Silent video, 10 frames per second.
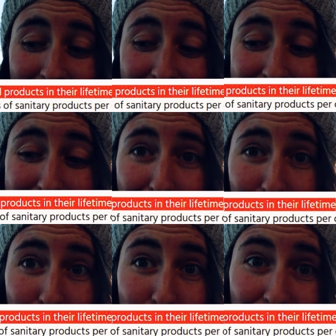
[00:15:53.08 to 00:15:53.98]
need to tell
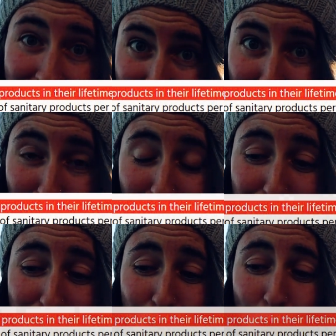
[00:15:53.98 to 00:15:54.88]
you that that's a lot.
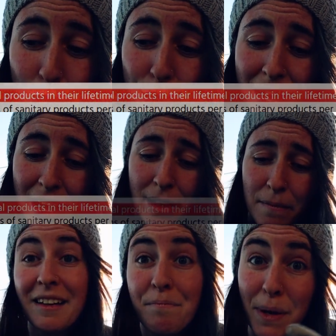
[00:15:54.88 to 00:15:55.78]
So
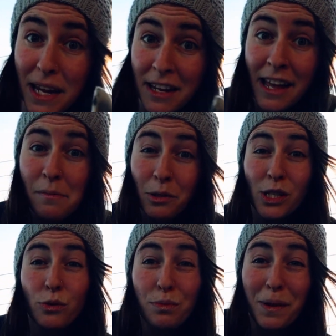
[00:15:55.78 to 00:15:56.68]
being able
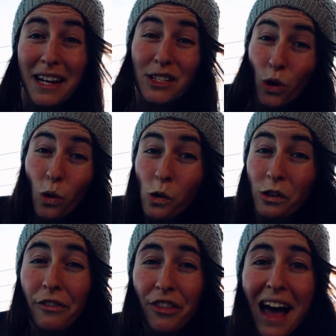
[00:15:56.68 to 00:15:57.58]
to replace
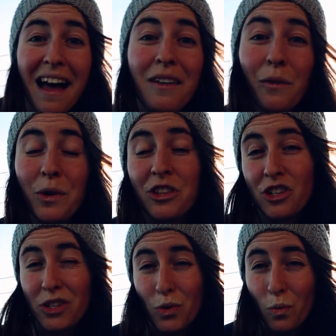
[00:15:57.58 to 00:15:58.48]
all of that with
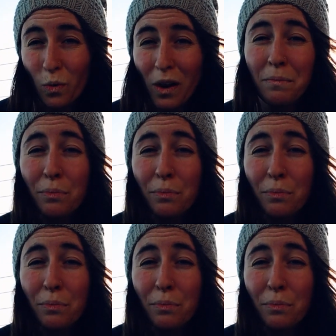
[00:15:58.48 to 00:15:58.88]
just one